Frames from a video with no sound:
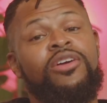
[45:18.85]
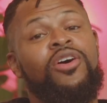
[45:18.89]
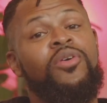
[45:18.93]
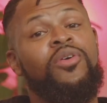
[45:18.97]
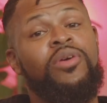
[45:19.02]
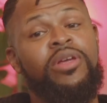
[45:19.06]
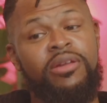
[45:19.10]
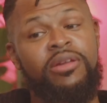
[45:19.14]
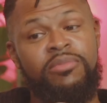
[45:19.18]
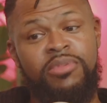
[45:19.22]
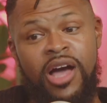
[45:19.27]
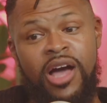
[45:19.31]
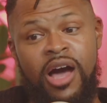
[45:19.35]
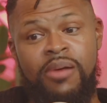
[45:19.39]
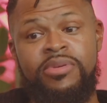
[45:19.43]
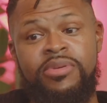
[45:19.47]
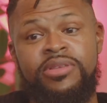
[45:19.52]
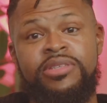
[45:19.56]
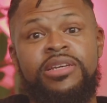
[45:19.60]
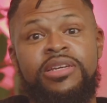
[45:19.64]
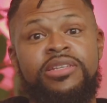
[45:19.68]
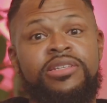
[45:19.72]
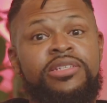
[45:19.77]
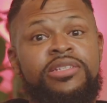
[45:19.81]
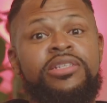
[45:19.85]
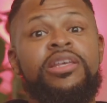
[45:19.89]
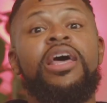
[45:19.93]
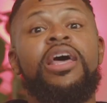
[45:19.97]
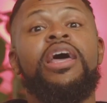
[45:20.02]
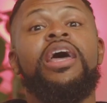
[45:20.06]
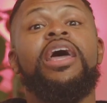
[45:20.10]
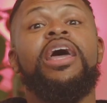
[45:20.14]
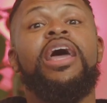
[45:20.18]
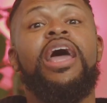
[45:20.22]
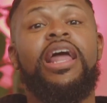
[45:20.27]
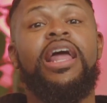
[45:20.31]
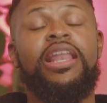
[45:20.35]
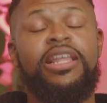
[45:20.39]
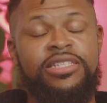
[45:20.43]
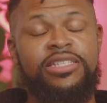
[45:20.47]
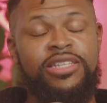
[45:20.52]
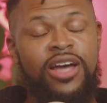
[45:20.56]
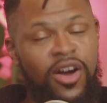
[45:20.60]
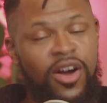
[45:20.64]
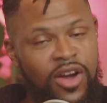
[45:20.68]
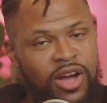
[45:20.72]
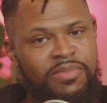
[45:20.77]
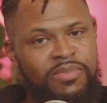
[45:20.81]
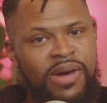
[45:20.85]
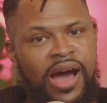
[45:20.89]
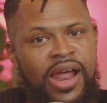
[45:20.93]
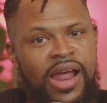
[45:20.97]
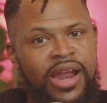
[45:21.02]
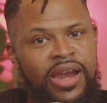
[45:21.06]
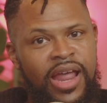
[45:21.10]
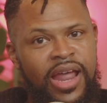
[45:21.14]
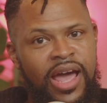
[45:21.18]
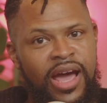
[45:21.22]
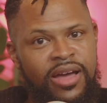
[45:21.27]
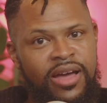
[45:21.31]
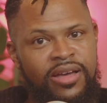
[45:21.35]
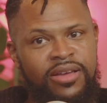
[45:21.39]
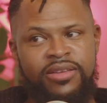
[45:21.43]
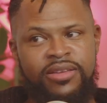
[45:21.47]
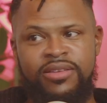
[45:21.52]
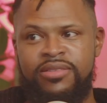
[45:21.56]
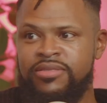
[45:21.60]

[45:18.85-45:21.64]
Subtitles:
Go in the comment sections and let's talk about it now.